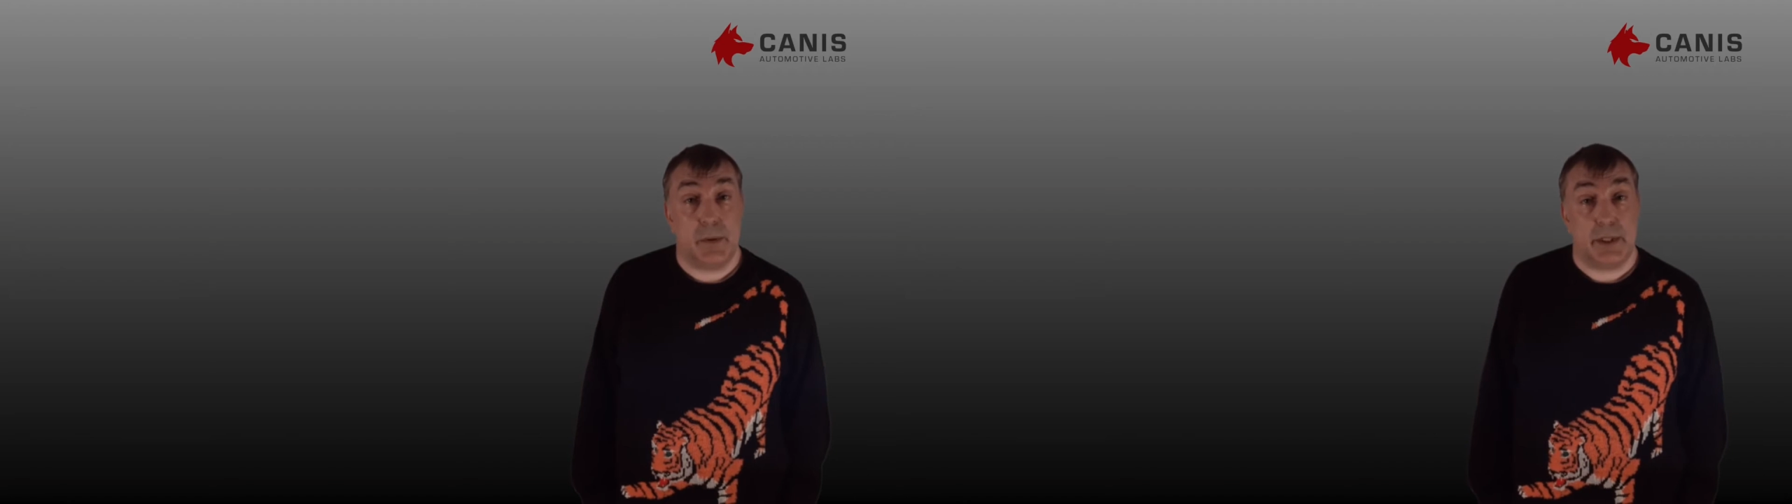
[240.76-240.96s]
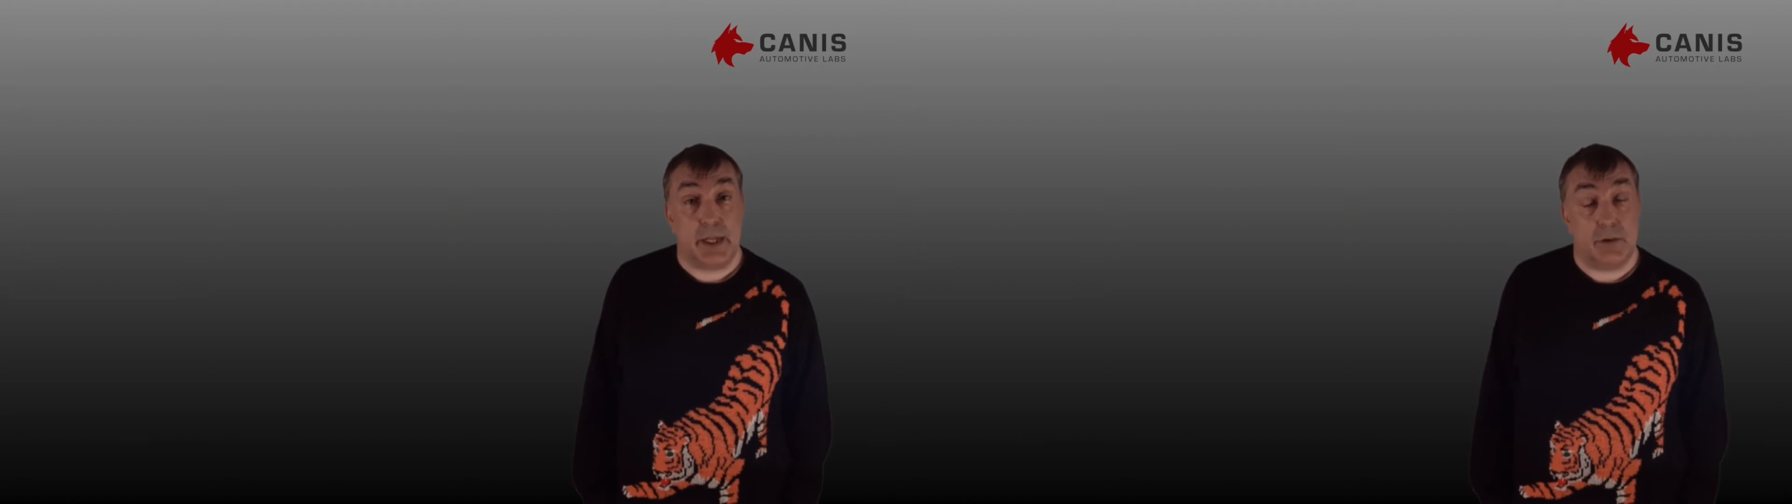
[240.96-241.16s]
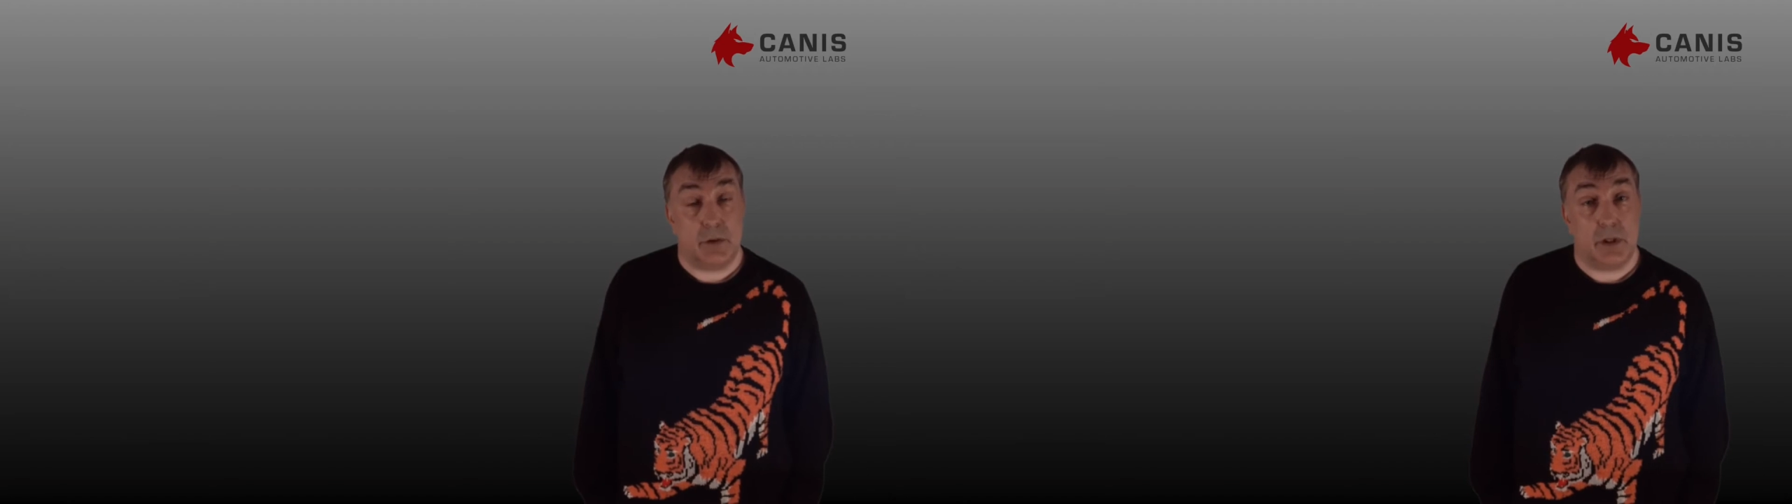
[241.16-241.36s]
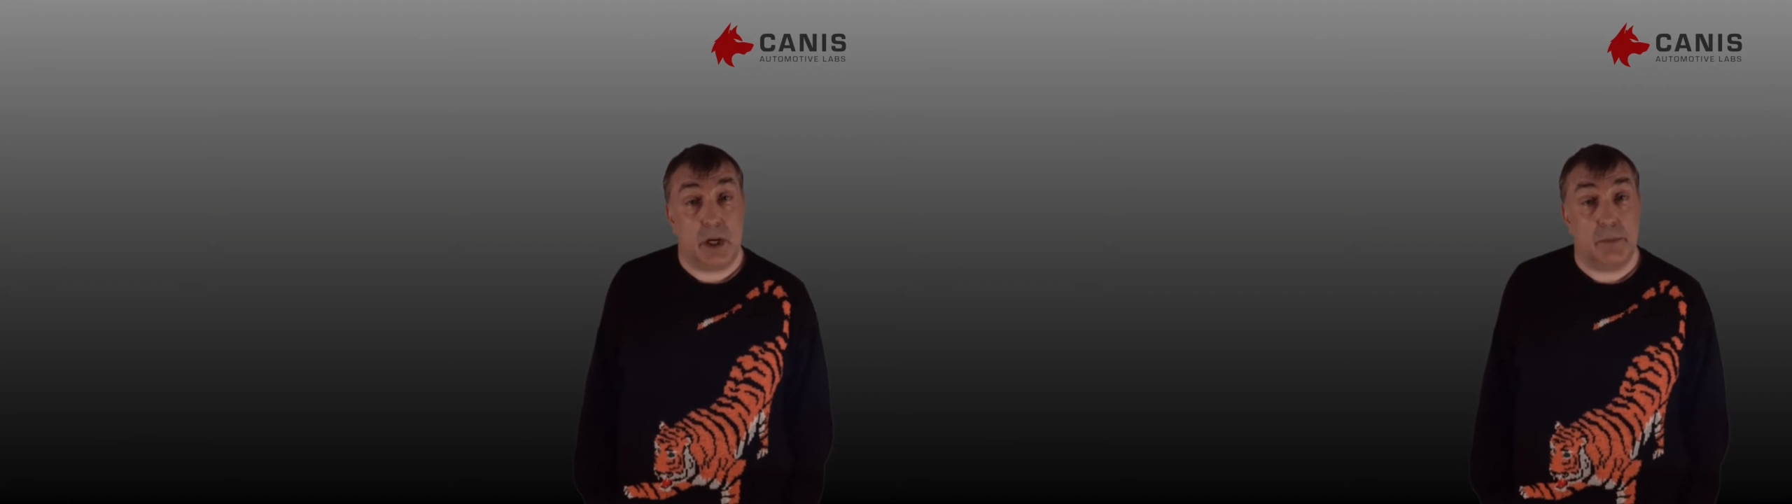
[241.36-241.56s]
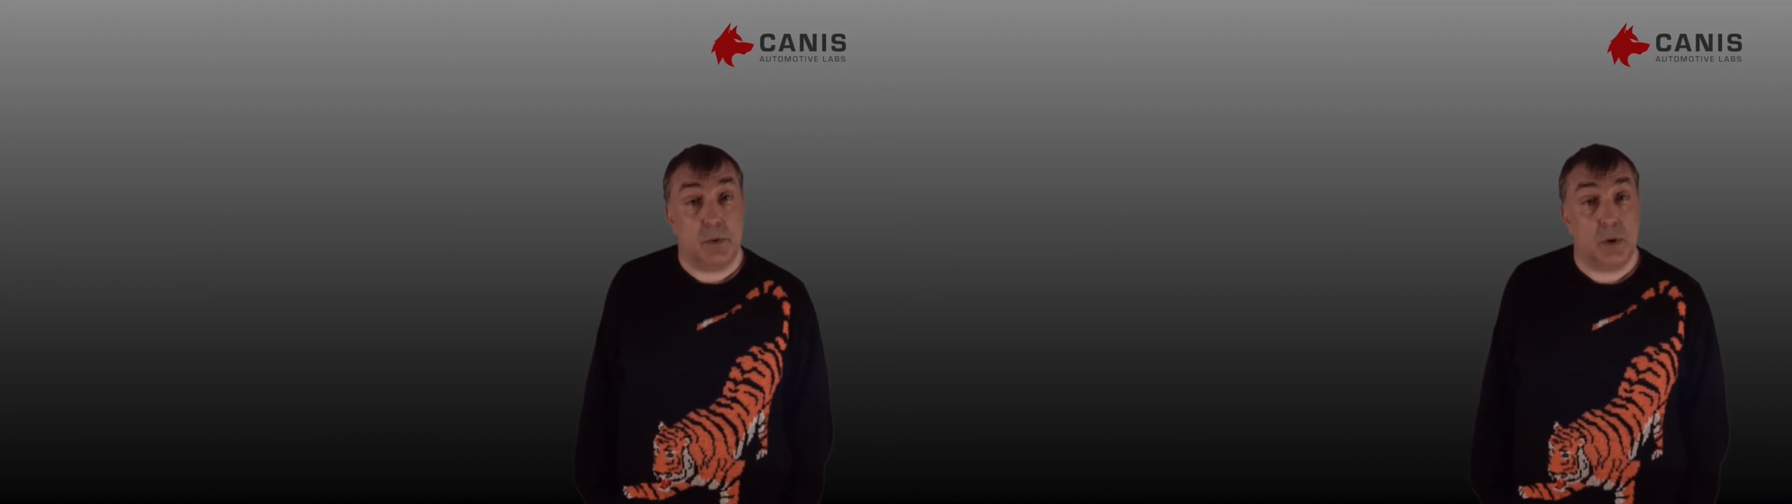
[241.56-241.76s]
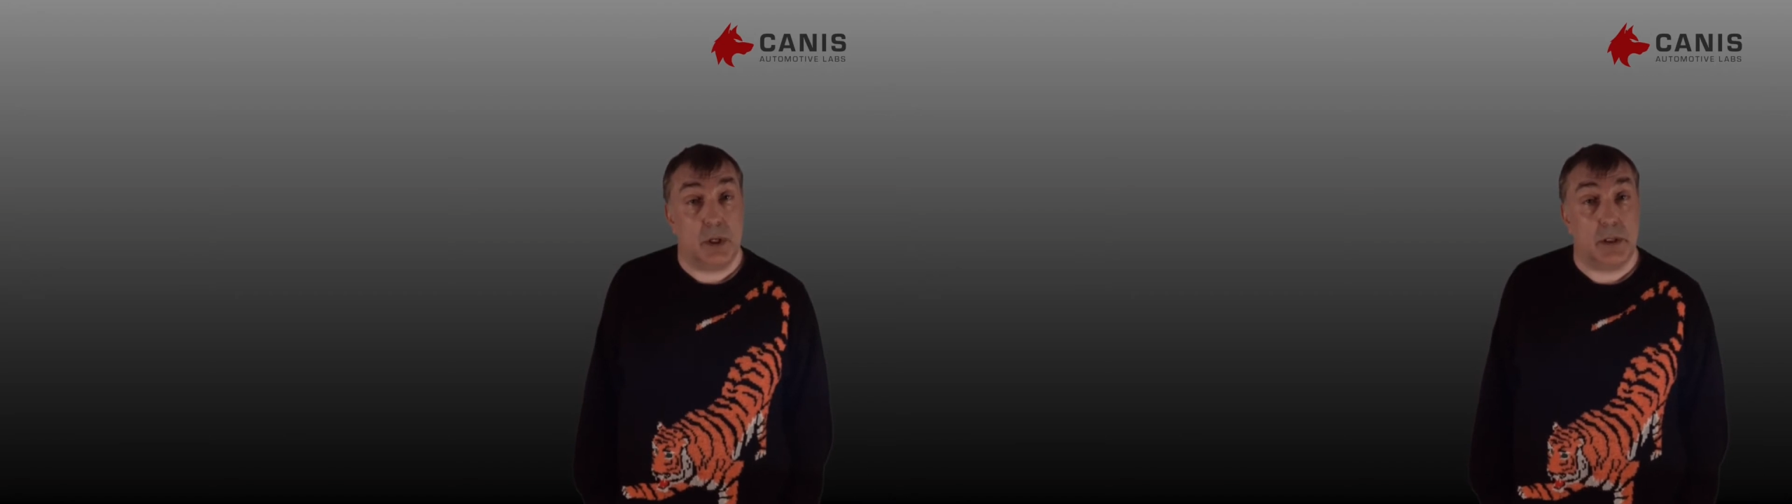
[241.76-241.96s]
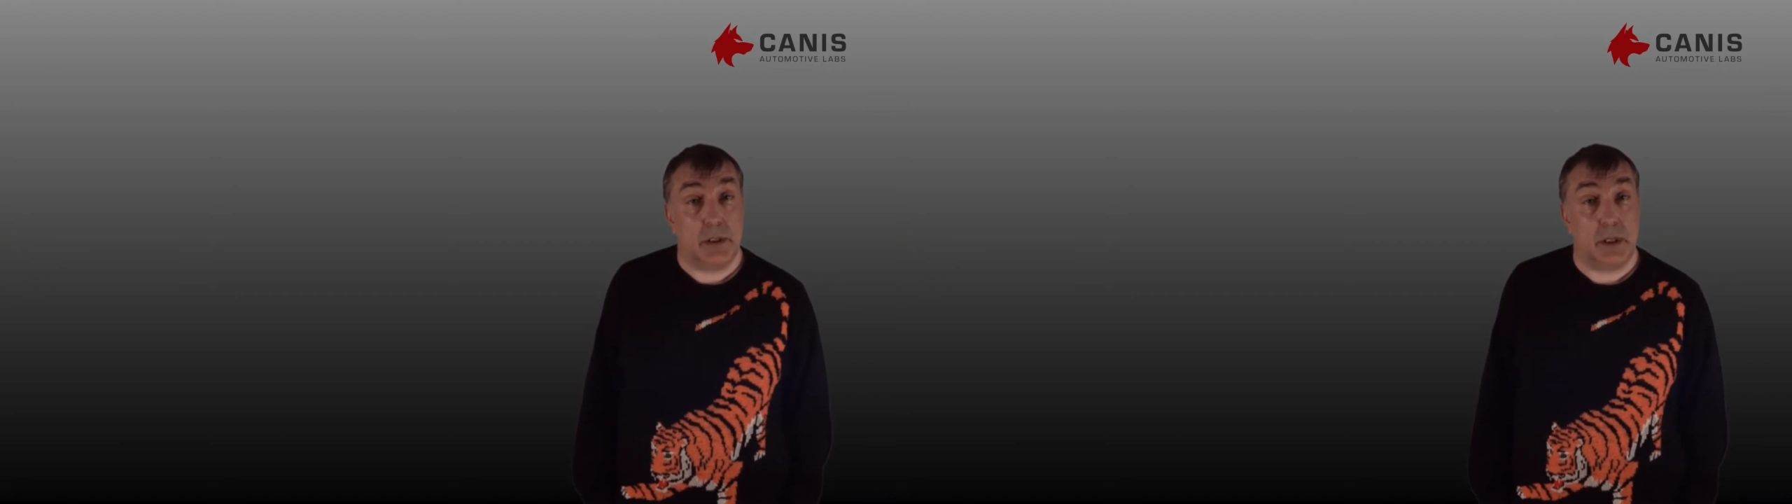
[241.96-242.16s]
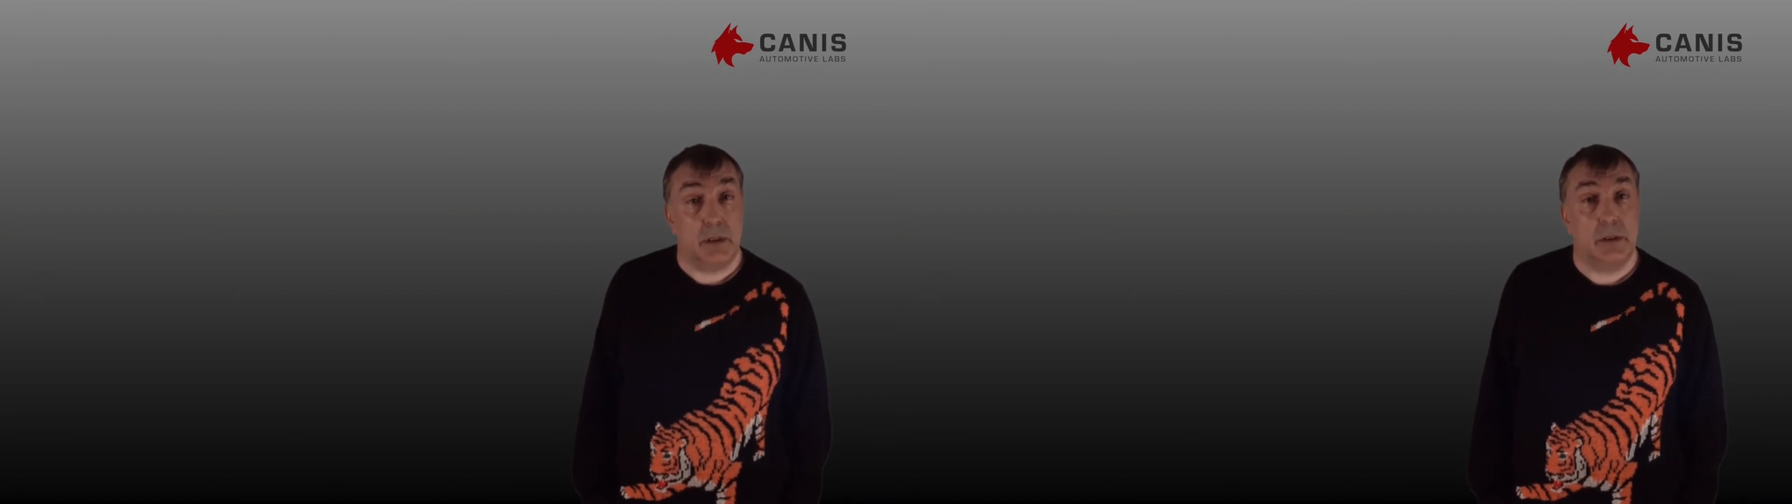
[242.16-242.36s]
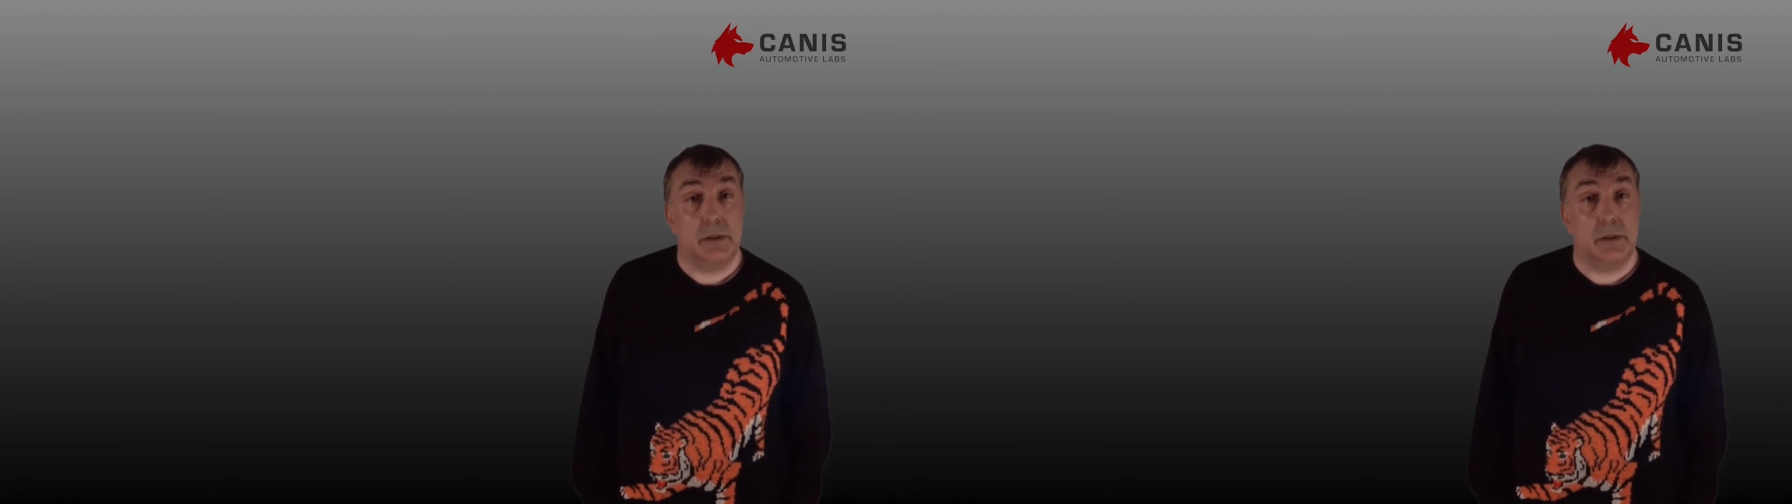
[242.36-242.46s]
with a central time broadcaster.